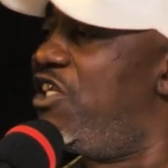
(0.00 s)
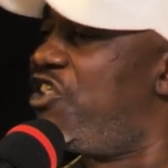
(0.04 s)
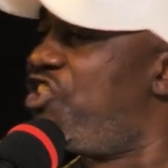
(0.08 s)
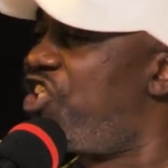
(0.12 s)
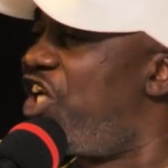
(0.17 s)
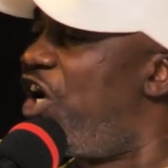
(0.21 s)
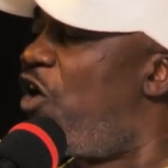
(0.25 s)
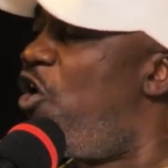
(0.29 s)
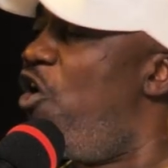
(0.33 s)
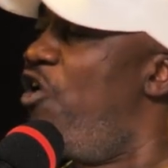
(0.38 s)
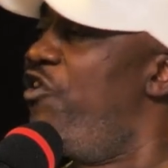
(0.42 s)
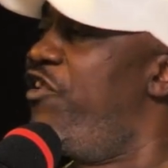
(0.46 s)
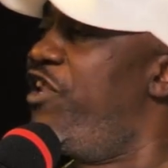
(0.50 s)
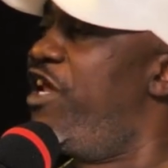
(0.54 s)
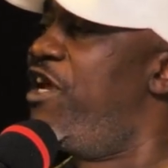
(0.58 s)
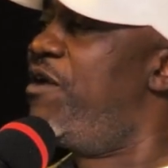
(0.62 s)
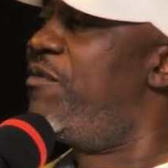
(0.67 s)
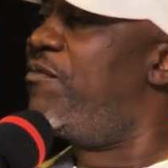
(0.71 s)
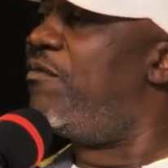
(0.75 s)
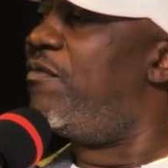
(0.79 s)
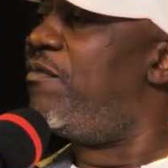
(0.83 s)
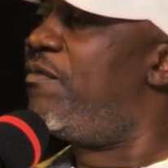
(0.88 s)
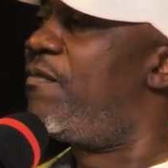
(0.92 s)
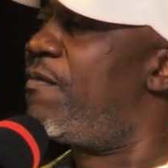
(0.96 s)
check on
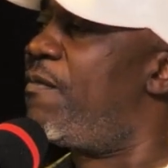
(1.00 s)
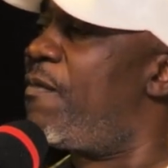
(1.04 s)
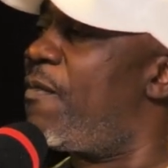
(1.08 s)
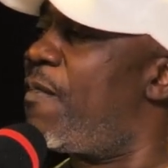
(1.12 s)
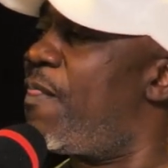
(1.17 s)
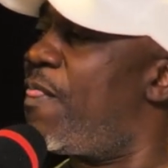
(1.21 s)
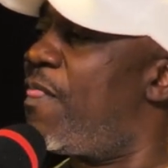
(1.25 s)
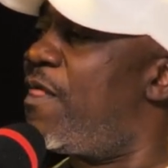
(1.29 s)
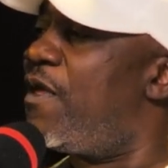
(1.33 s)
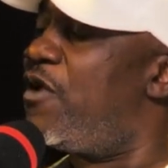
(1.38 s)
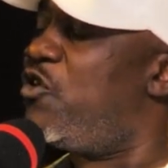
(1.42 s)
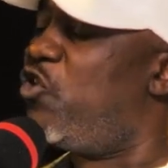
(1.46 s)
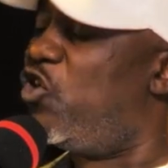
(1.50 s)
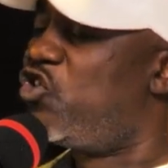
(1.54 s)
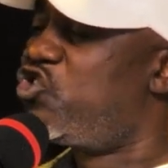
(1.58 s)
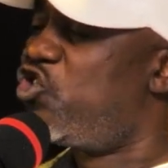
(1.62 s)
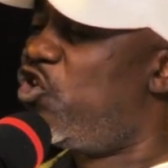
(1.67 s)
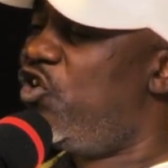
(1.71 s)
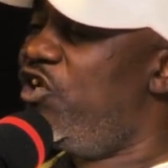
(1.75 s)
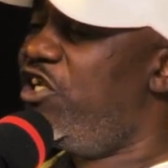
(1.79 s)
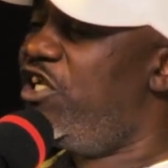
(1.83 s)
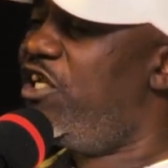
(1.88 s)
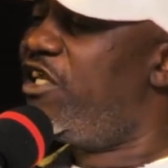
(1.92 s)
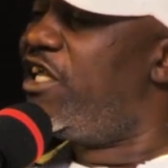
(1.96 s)
them. Not
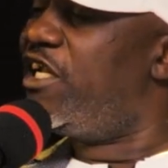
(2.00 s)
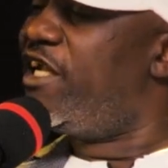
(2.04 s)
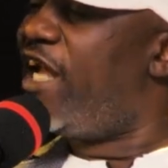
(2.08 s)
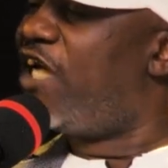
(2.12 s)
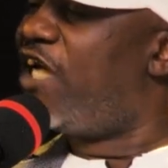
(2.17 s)
only the